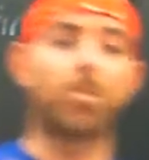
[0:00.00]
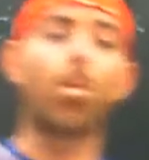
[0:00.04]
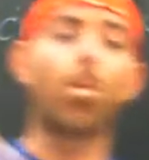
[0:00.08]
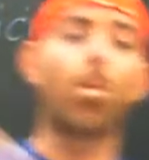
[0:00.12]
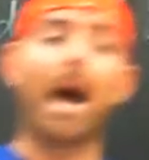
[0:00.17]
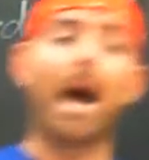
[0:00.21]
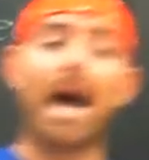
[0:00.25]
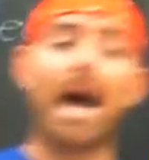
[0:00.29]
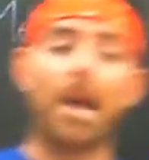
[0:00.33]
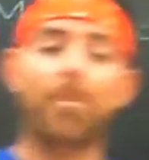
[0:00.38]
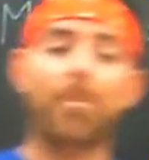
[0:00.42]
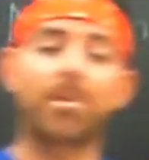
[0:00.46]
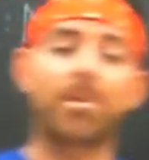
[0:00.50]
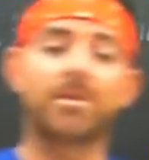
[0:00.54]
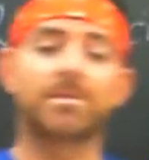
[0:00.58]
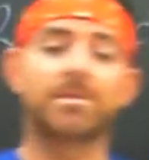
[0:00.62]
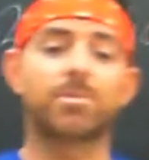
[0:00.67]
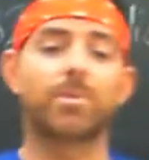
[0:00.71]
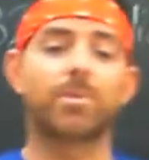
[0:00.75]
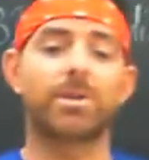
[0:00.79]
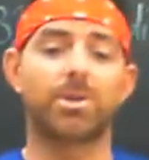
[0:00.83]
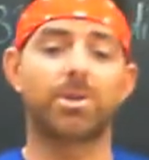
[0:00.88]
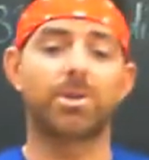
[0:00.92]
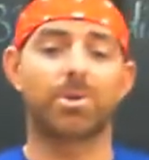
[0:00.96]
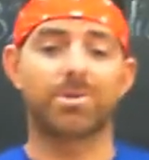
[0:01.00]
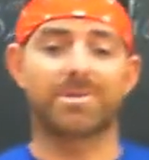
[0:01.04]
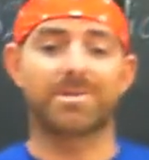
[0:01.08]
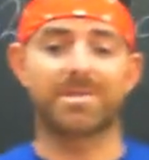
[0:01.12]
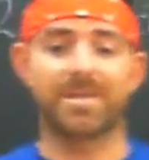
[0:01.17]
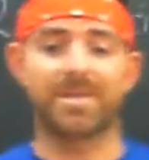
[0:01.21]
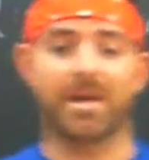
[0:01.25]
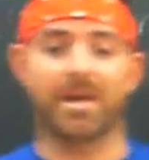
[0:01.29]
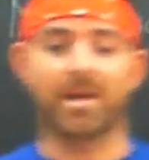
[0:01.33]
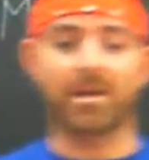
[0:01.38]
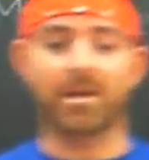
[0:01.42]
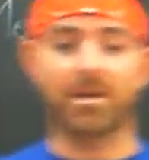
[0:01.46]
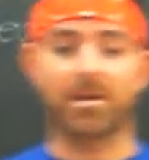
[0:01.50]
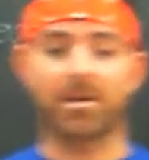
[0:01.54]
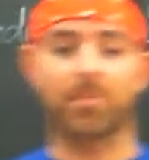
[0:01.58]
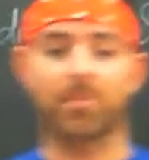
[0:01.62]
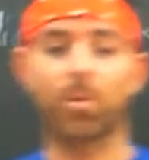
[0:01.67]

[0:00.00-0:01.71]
What happens when you're sick?